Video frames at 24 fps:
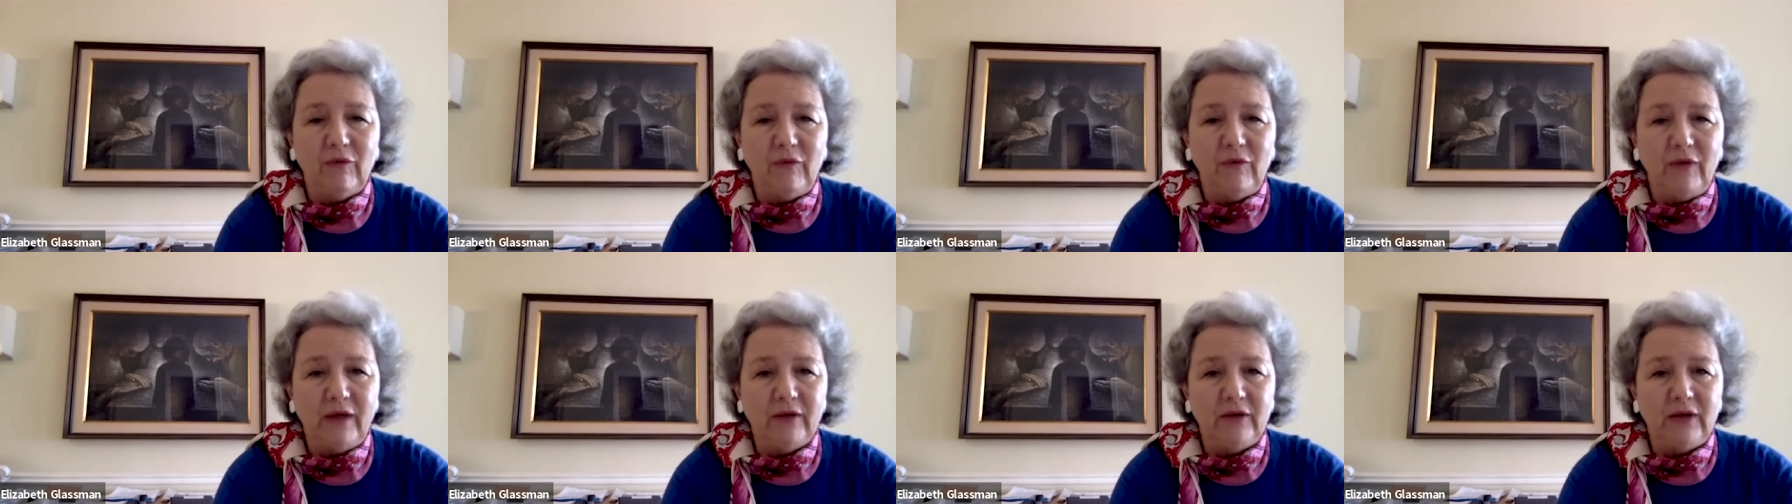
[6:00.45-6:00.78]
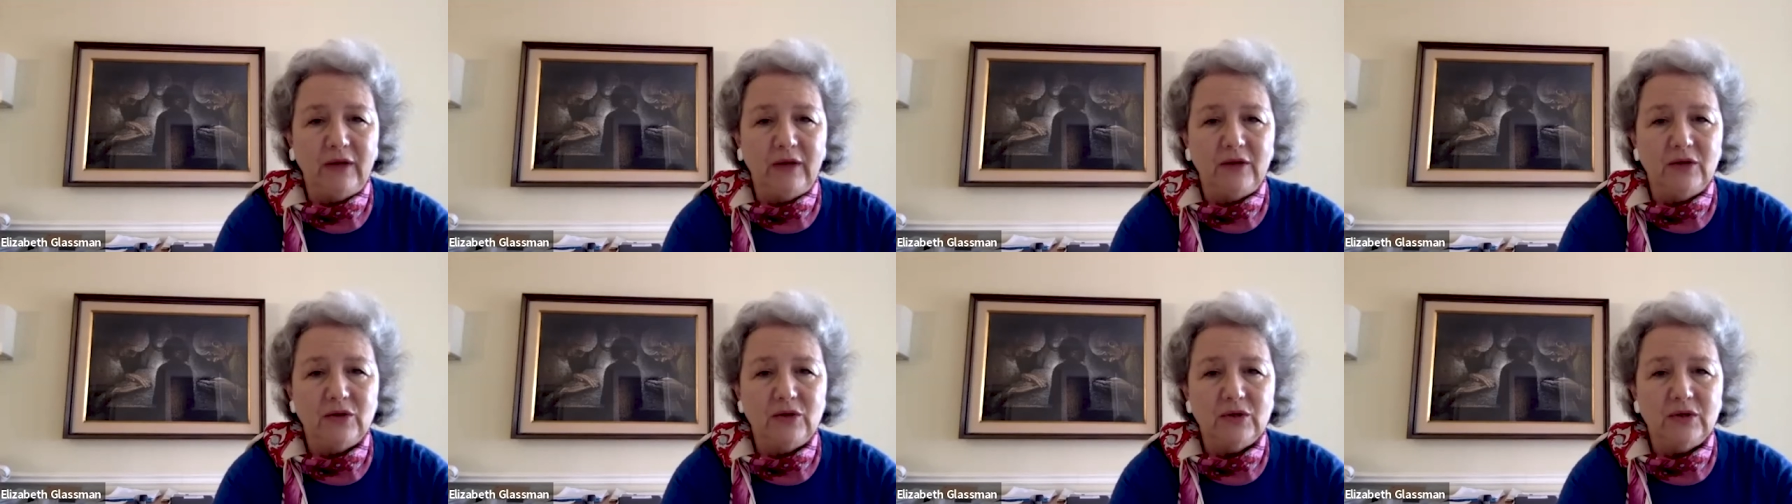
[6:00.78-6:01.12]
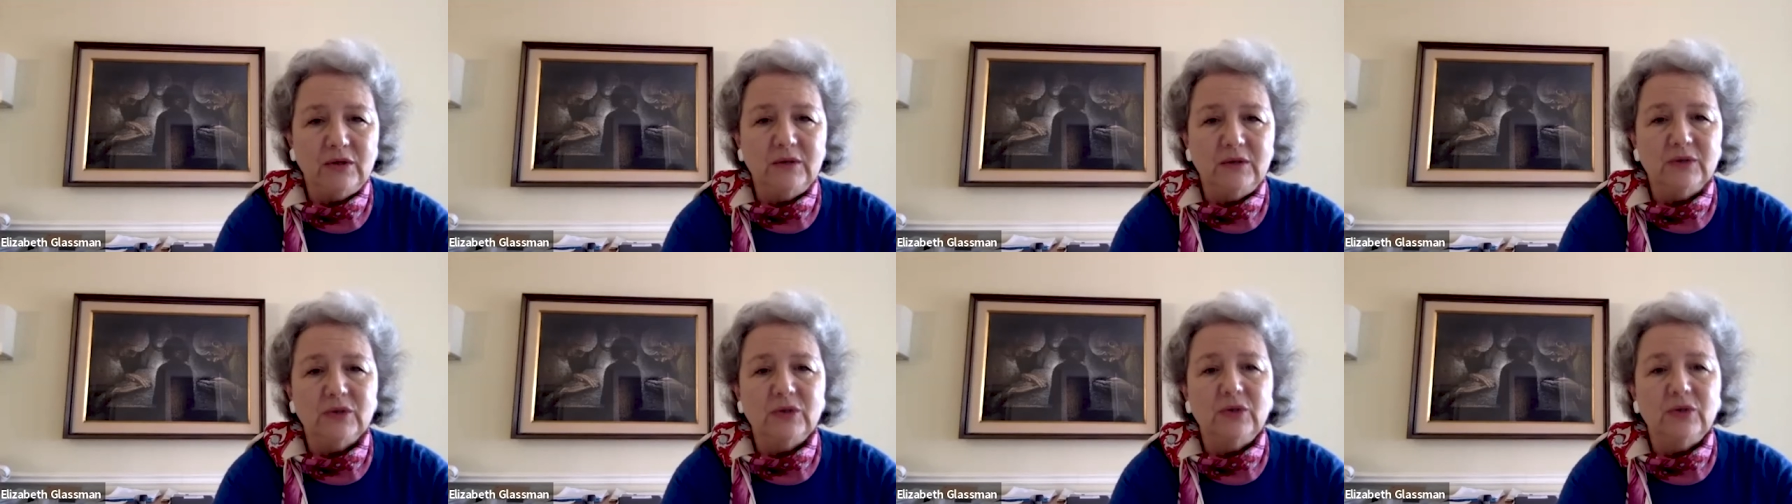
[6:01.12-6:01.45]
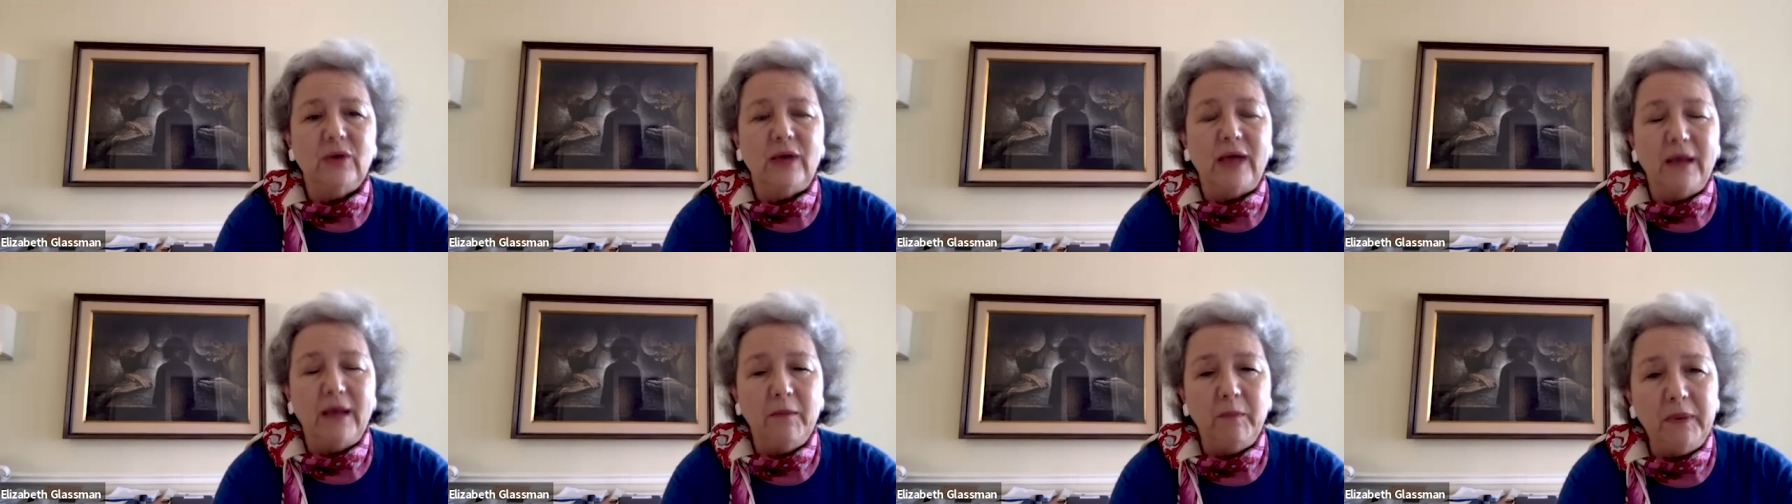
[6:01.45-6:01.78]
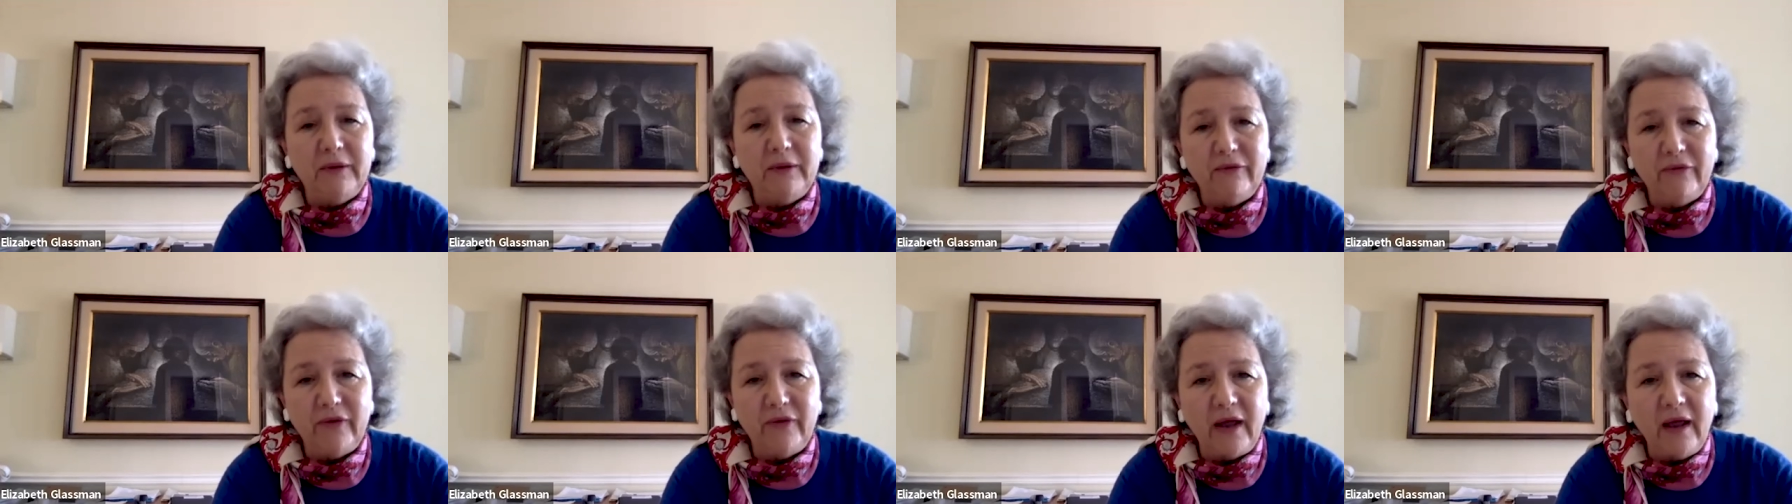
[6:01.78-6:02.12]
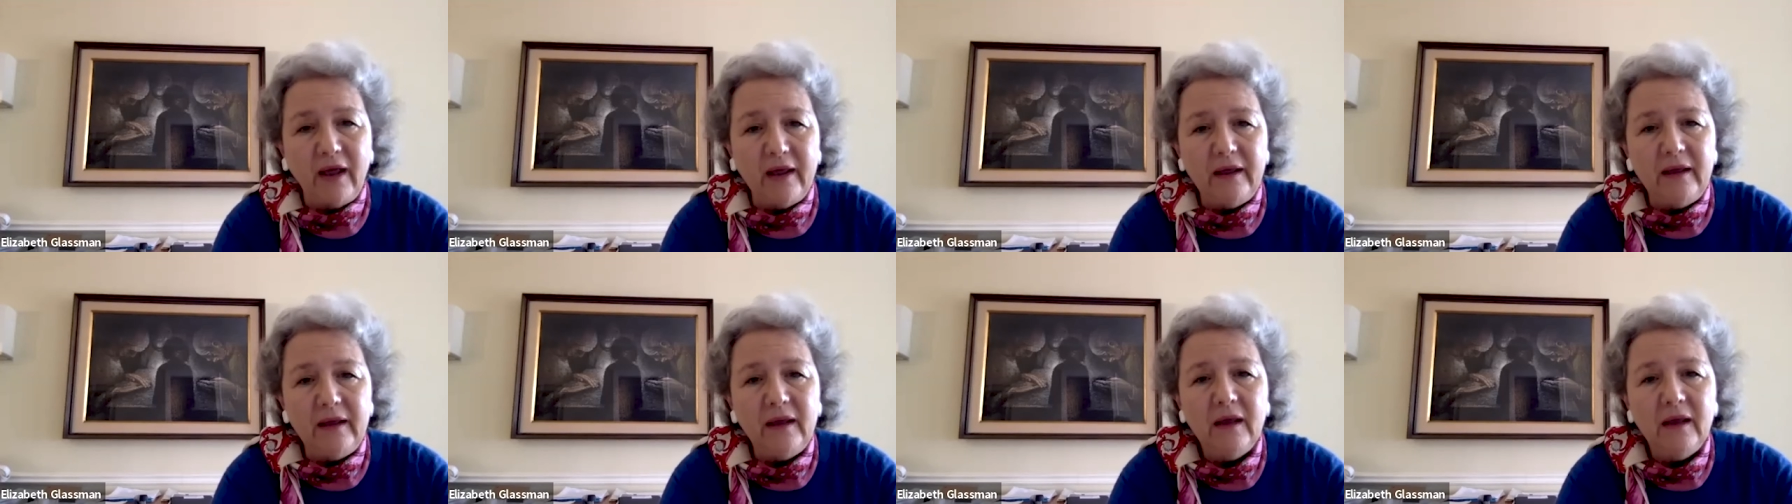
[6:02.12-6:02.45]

foundations to amplify